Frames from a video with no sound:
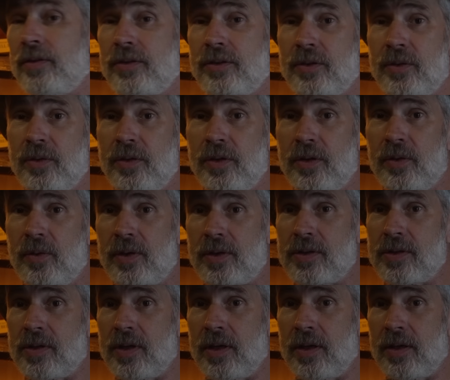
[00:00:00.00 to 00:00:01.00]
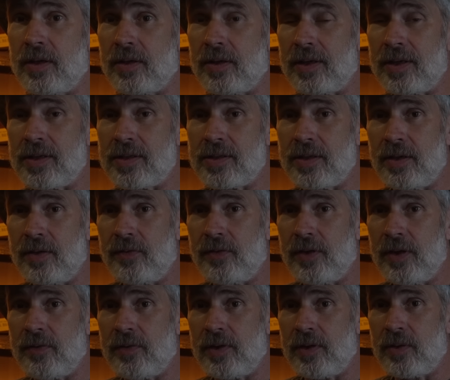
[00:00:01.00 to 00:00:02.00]
show you a quick scan like i said if
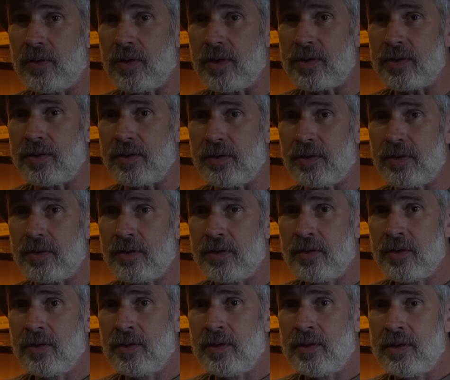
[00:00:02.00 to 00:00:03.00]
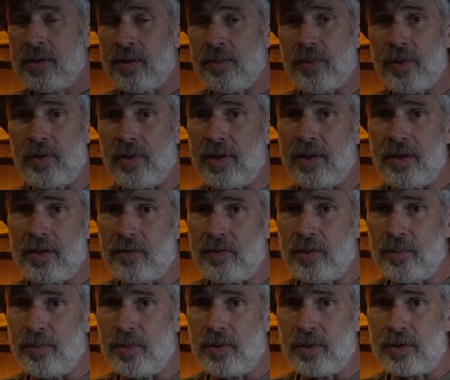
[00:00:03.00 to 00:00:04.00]
you have any questions about any of
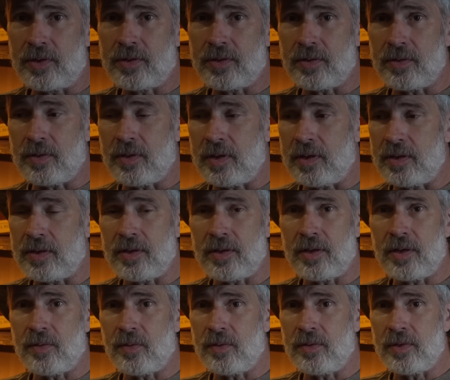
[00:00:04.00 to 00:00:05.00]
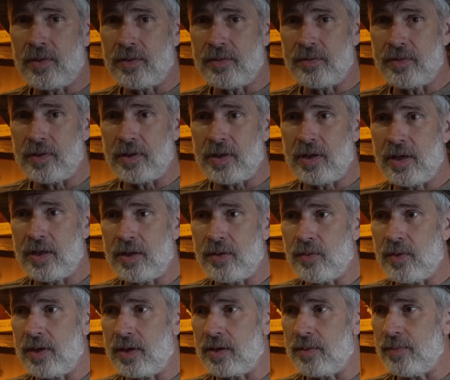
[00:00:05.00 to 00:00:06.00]
the books or anything i really highly
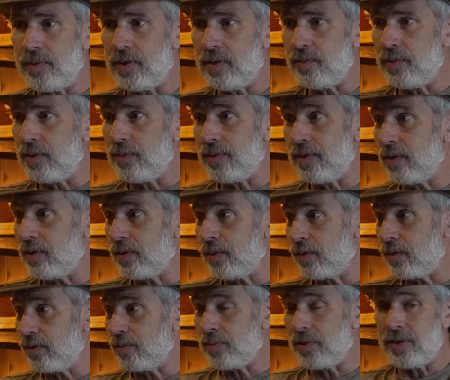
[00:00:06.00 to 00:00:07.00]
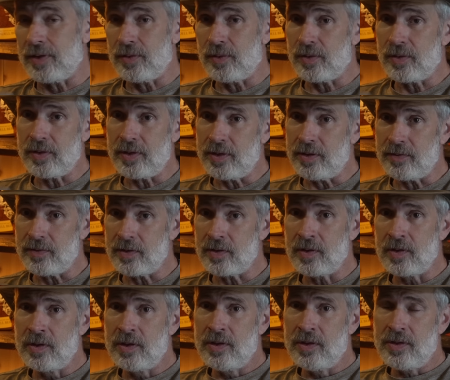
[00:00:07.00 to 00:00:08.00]
recommend maybe in order of priority even
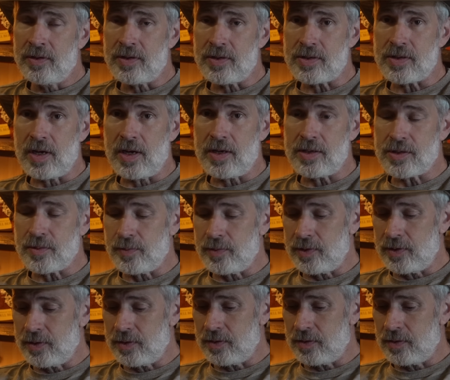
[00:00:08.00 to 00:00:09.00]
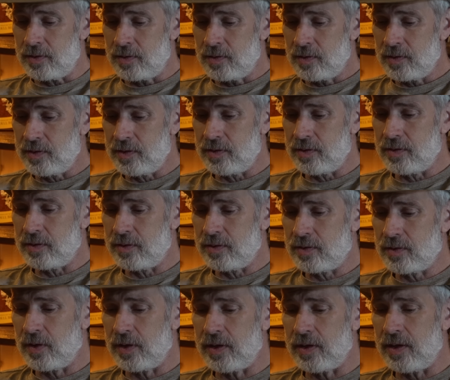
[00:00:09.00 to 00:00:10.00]
just ask me and i'll
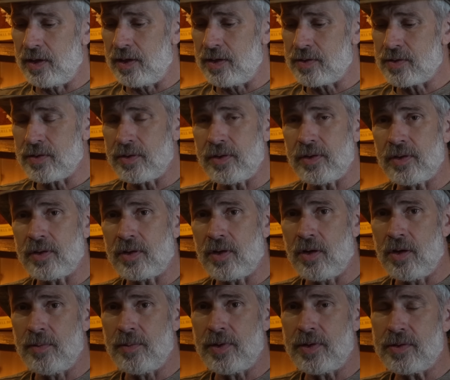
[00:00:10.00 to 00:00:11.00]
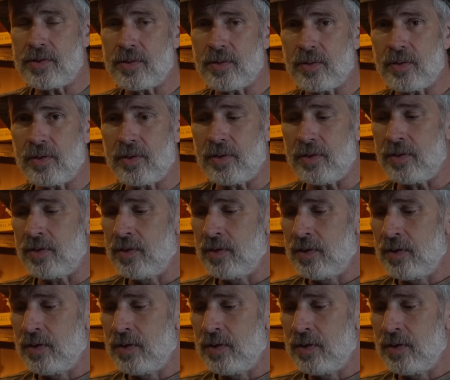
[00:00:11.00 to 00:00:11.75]
try to answer you in the comments or i'll